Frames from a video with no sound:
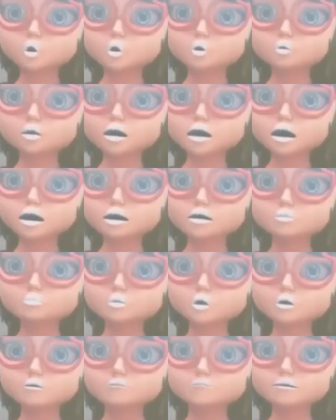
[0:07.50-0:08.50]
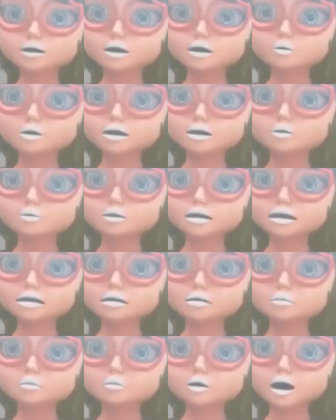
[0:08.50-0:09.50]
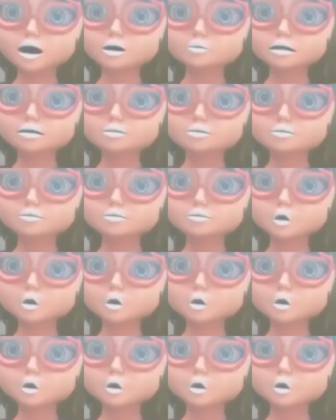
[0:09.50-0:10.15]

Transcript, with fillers: Luka, your father is Jagged